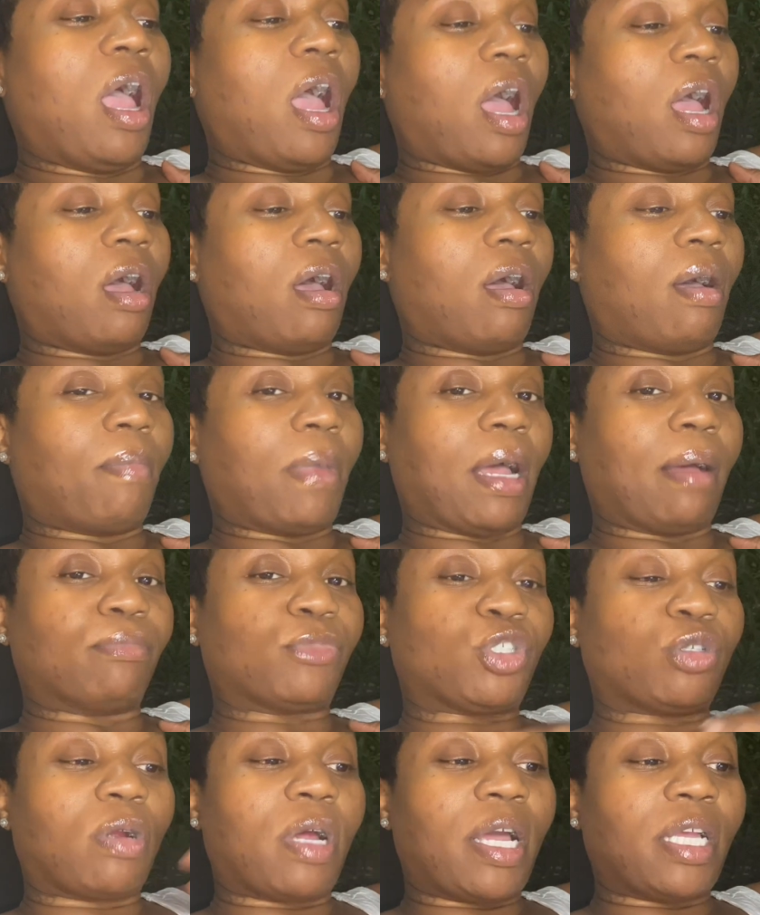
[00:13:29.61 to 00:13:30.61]
Um, I'm
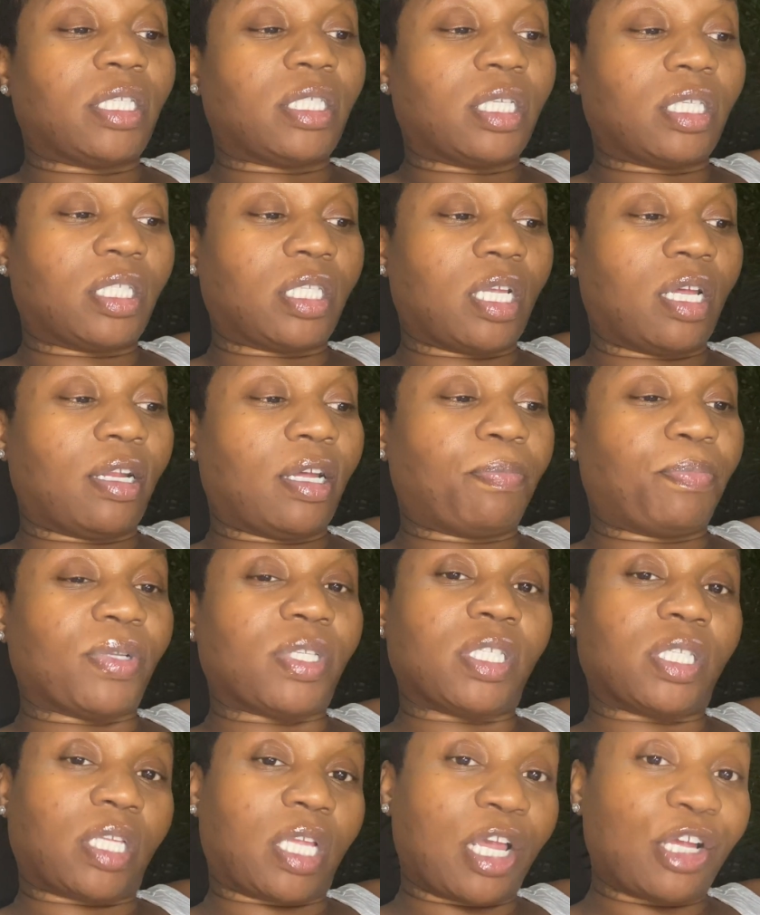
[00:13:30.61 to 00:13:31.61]
trying to set up a
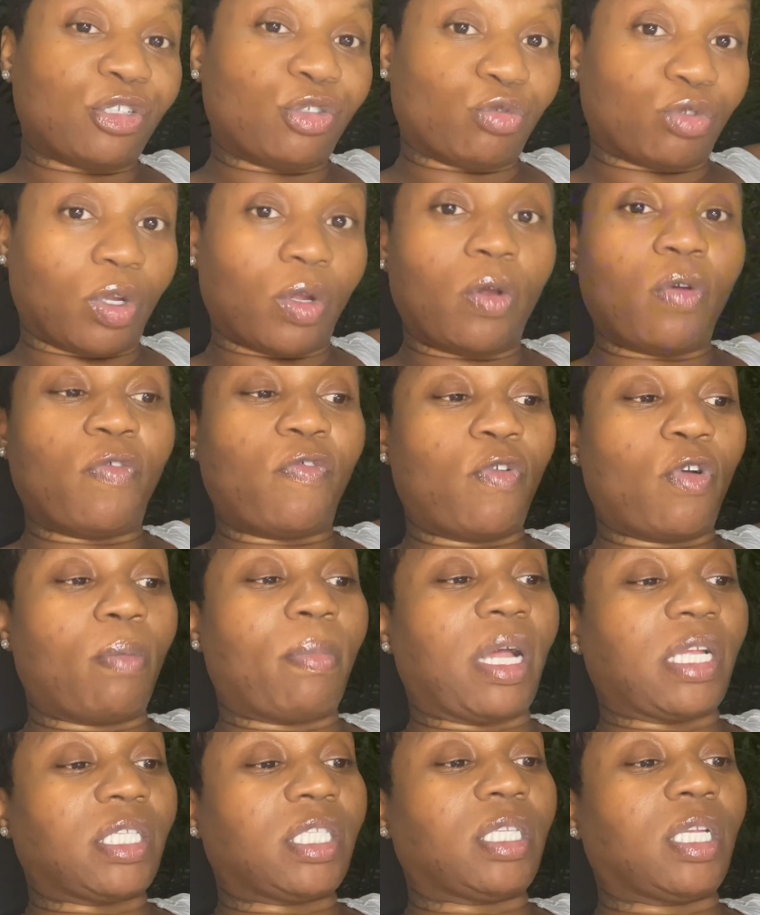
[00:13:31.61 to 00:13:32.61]
schedule for
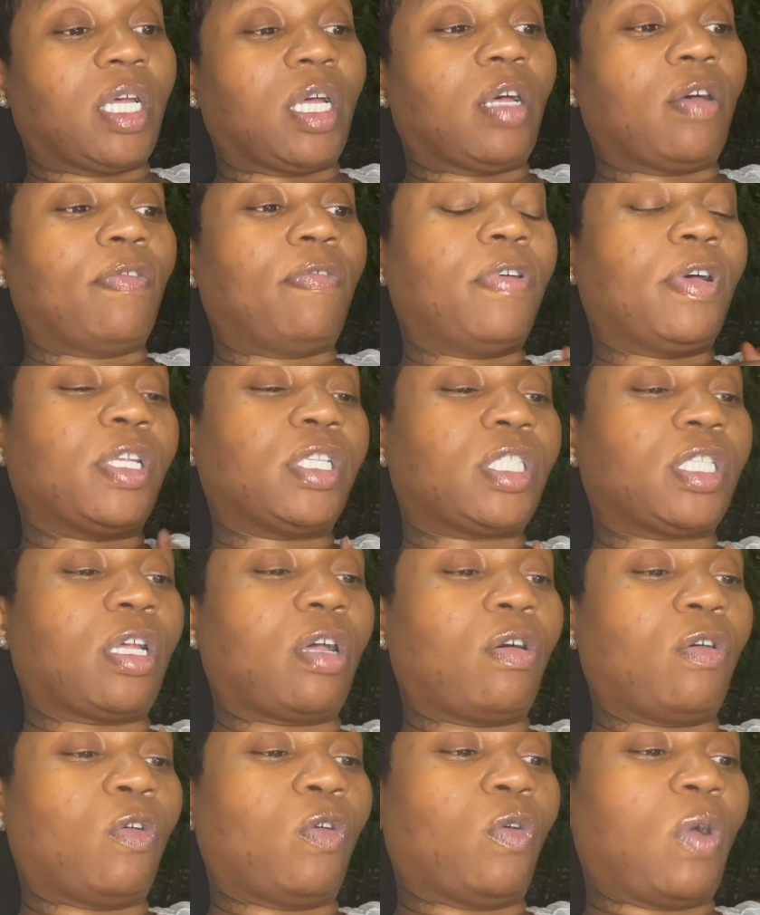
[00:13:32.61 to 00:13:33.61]
myself.
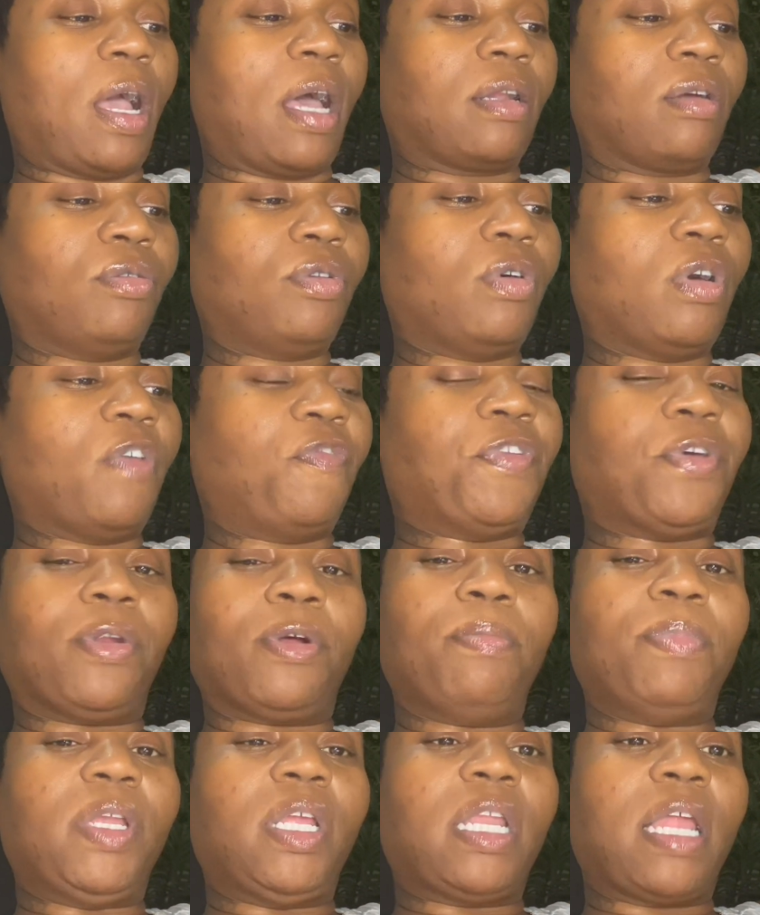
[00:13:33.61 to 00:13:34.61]
So I don't know if it'll
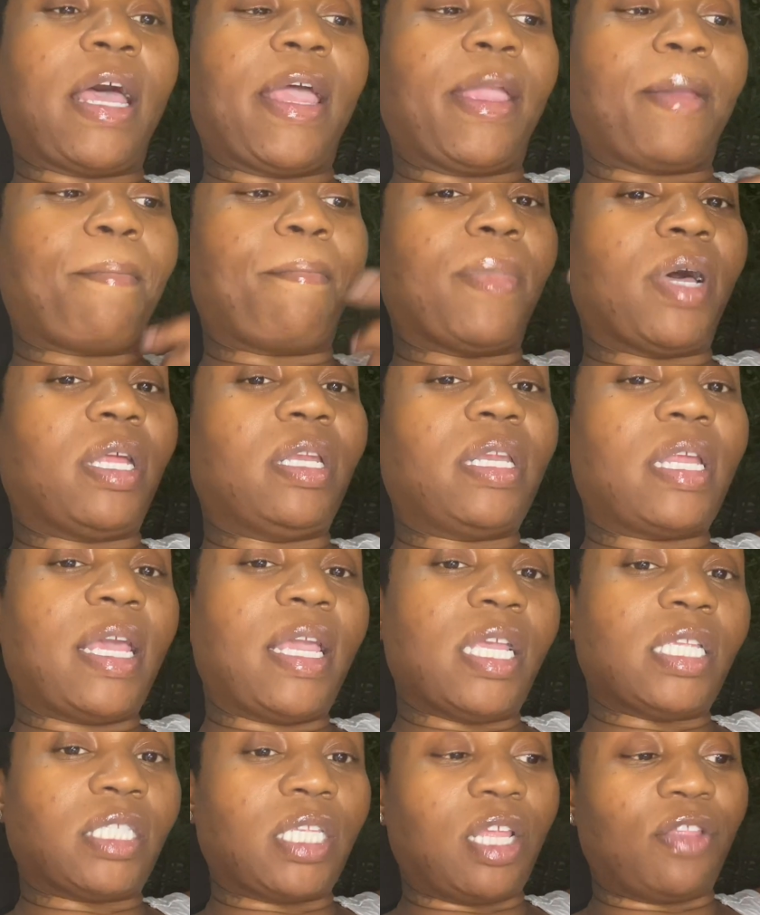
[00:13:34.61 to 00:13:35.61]
be like
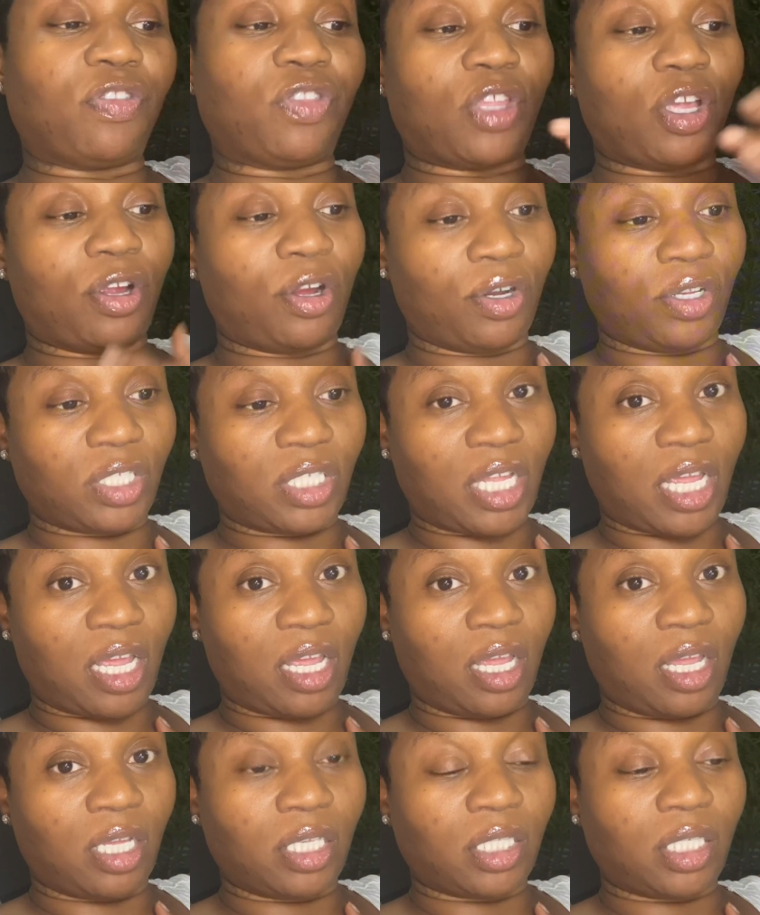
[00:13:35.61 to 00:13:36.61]
Mondays and
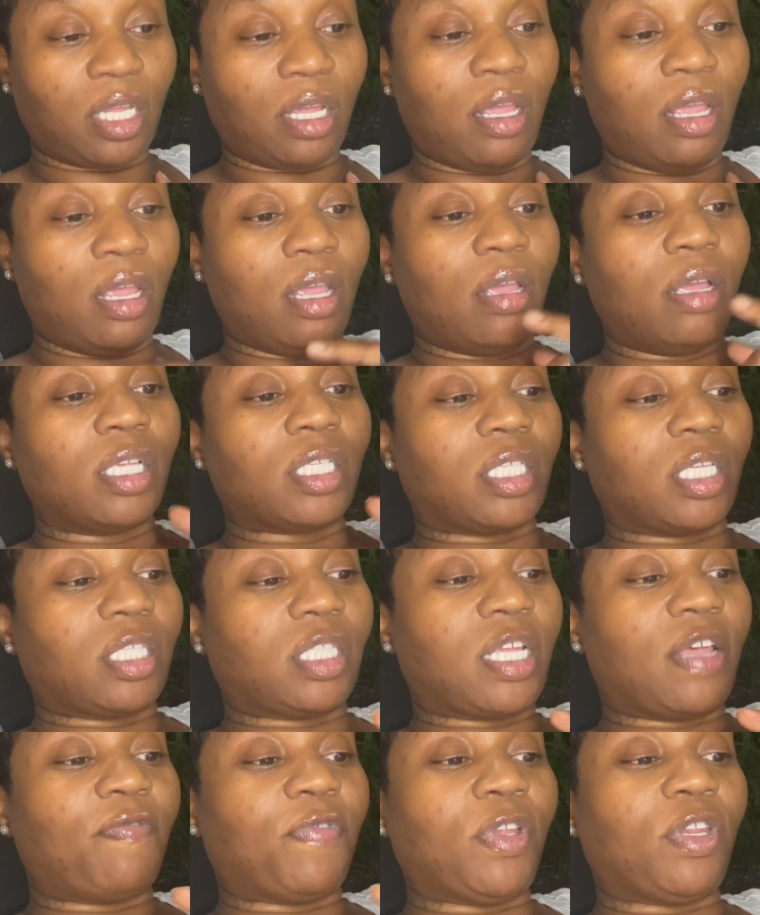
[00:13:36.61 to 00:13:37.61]
Thursdays since
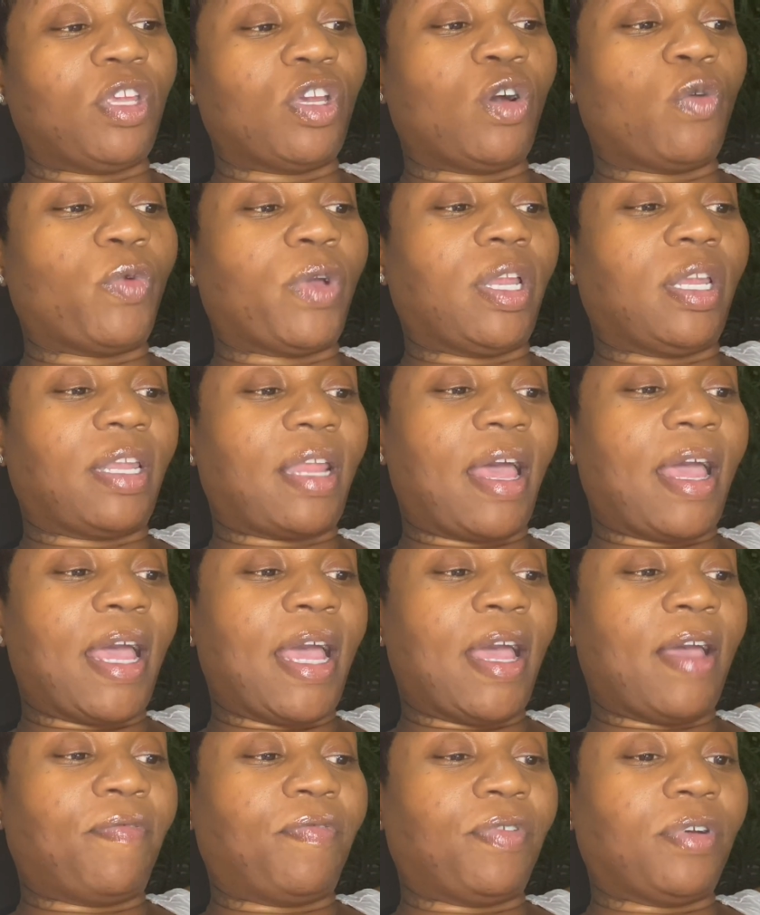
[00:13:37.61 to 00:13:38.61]
that video went
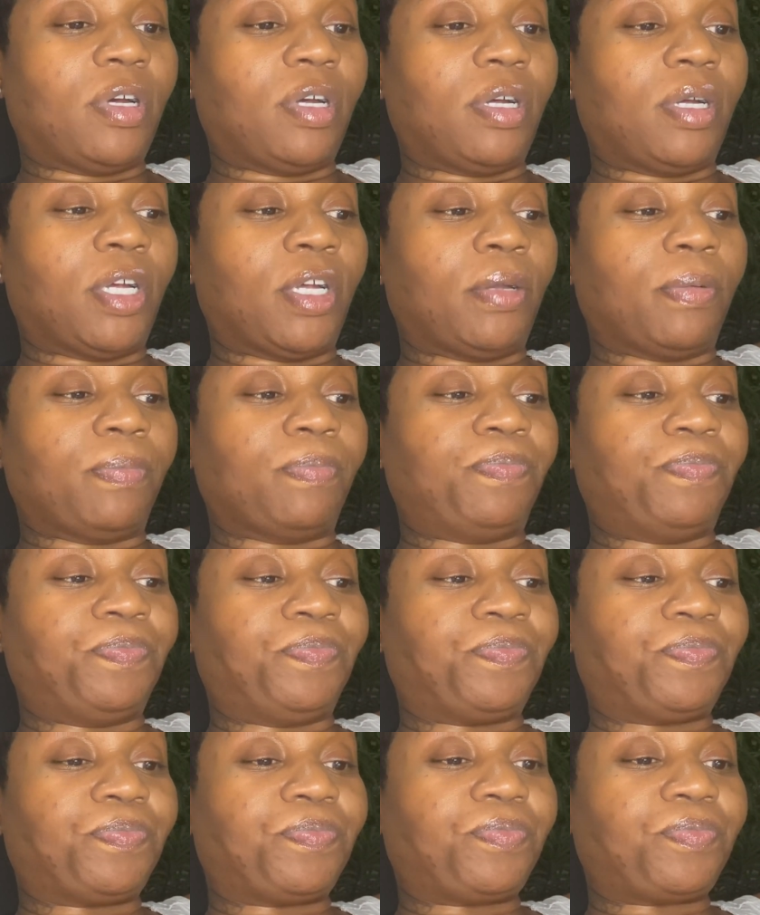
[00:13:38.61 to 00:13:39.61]
live um,
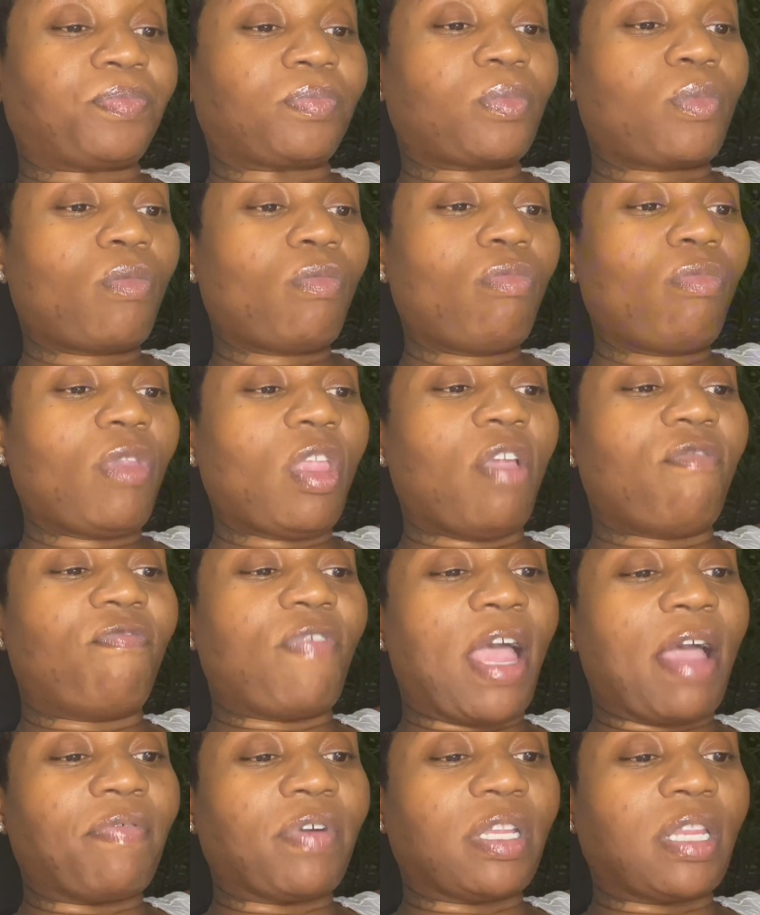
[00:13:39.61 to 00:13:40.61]

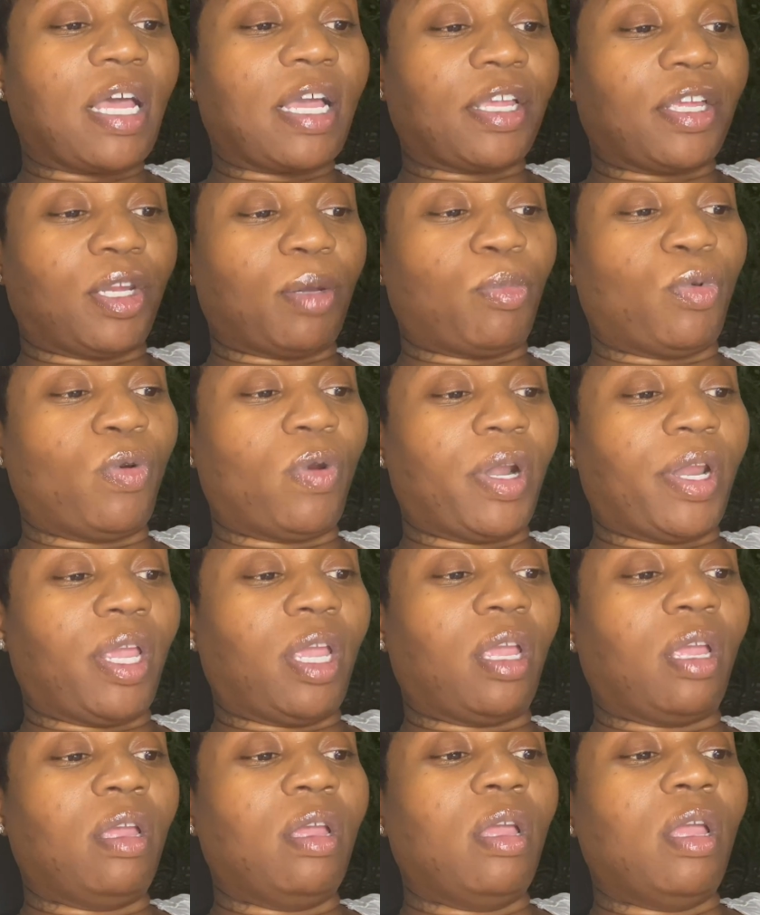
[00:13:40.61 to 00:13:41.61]
5 o'clock in the
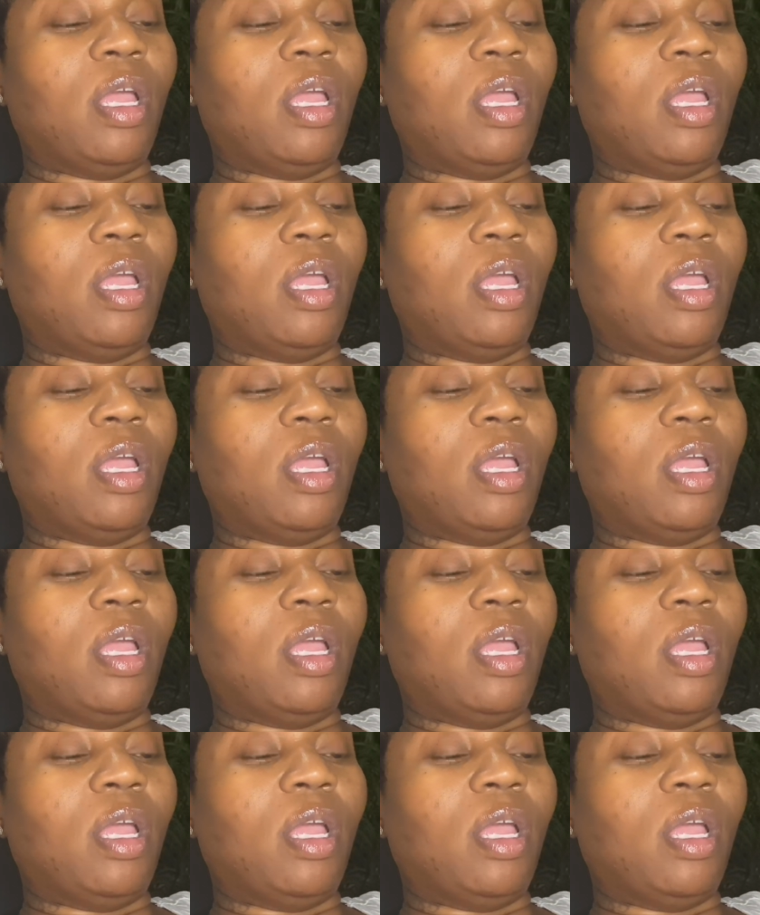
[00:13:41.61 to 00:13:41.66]
morning.